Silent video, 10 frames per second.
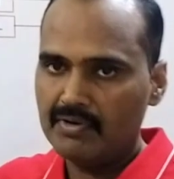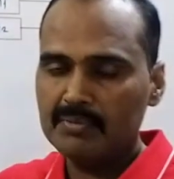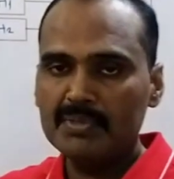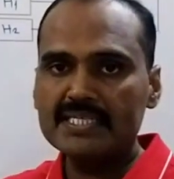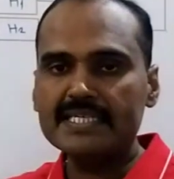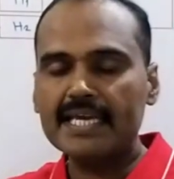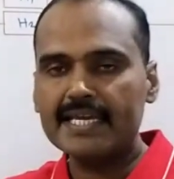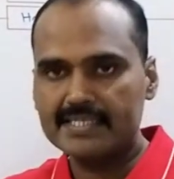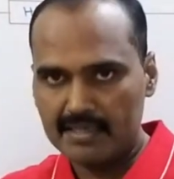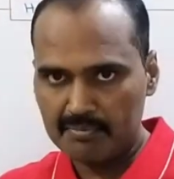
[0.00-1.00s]
one basic
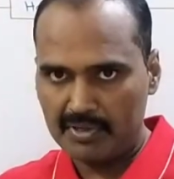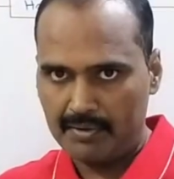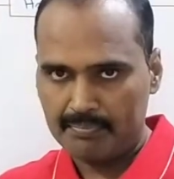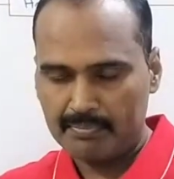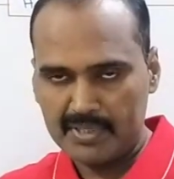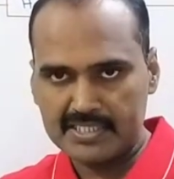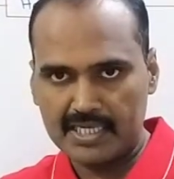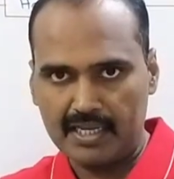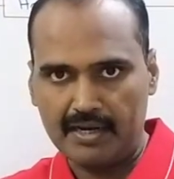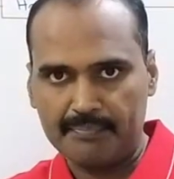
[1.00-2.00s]
example
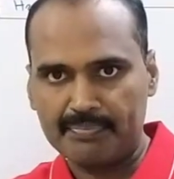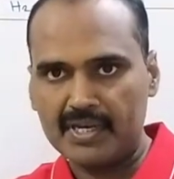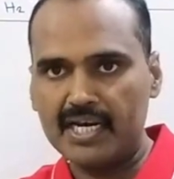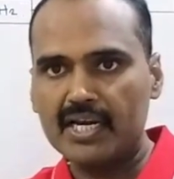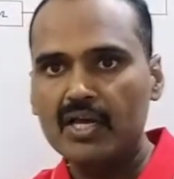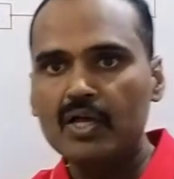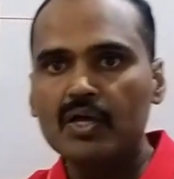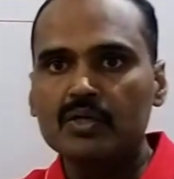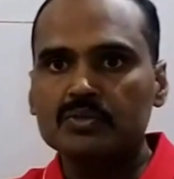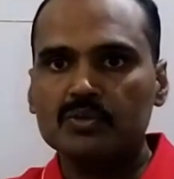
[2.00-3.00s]
basically, right?
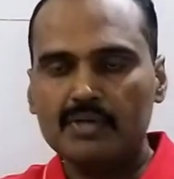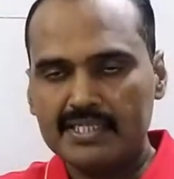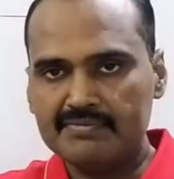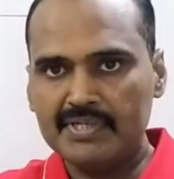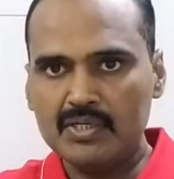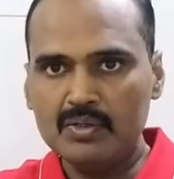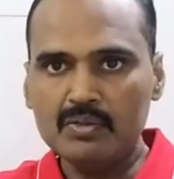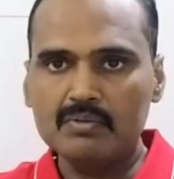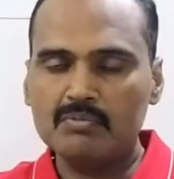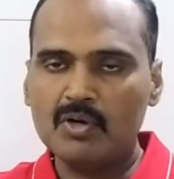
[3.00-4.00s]
So as we
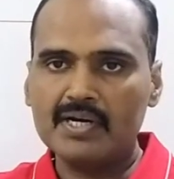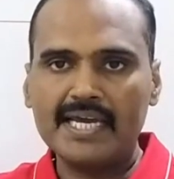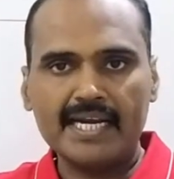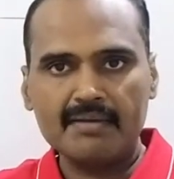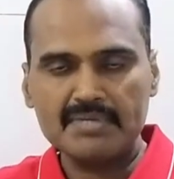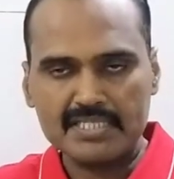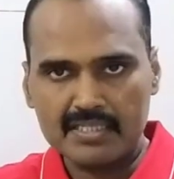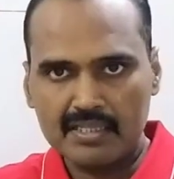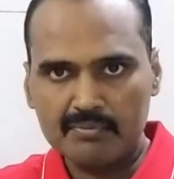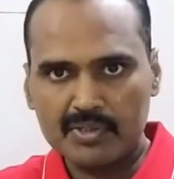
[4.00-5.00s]
know, block diagram is
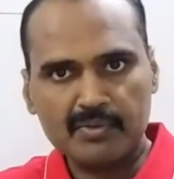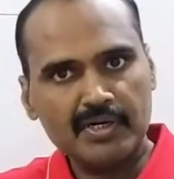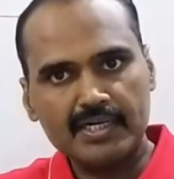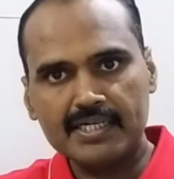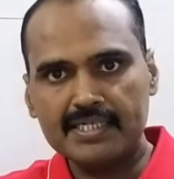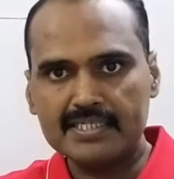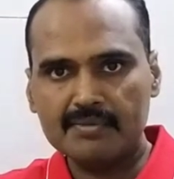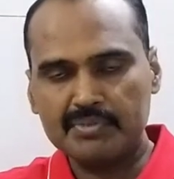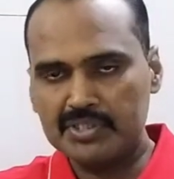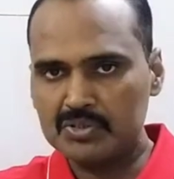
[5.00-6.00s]
nothing but what? It is
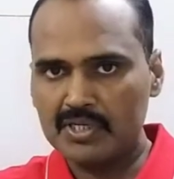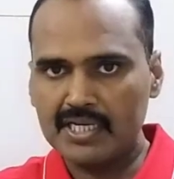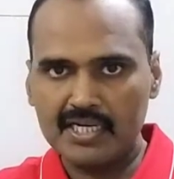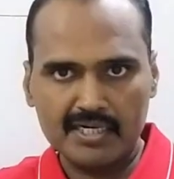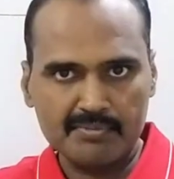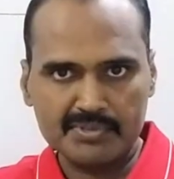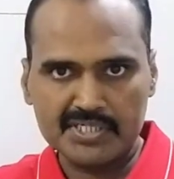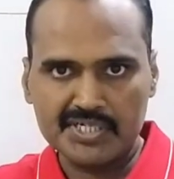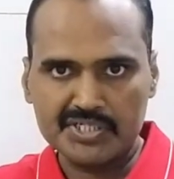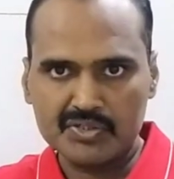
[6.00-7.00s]
a pictorial
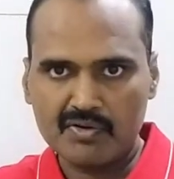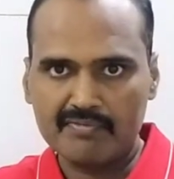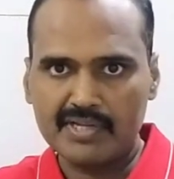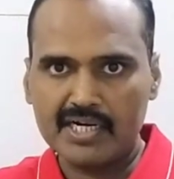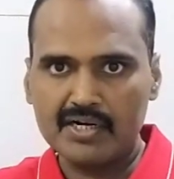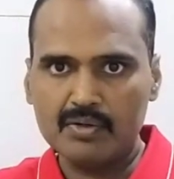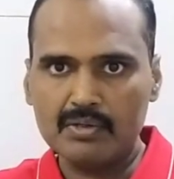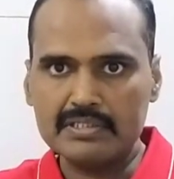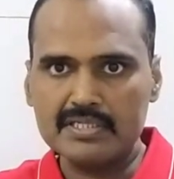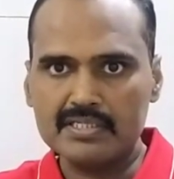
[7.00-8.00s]
representation of that
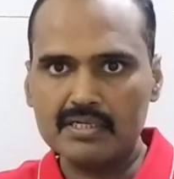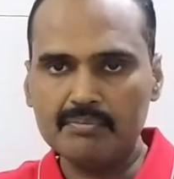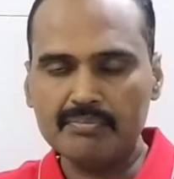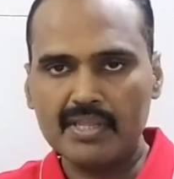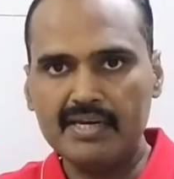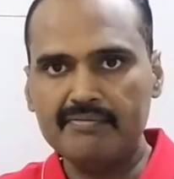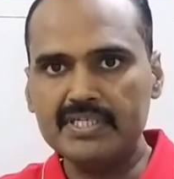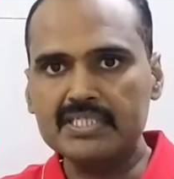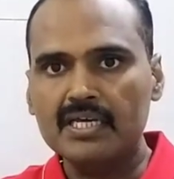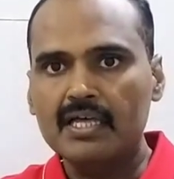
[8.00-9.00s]
control system in
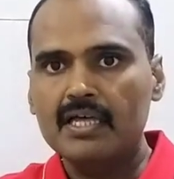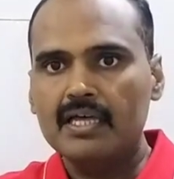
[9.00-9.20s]
which